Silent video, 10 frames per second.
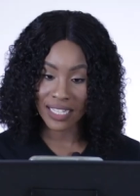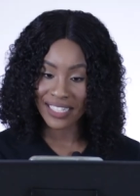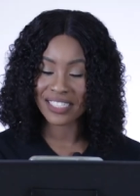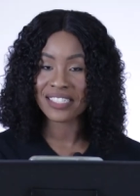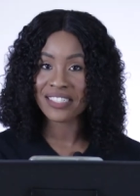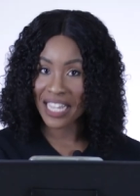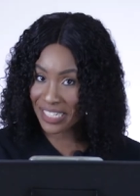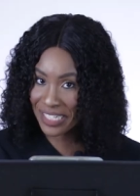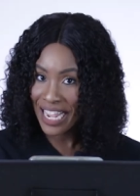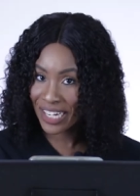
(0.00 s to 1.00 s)
That's
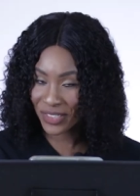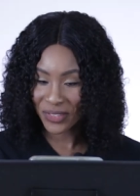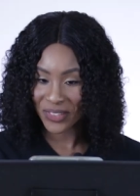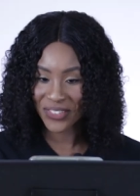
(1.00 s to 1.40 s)
that's natural.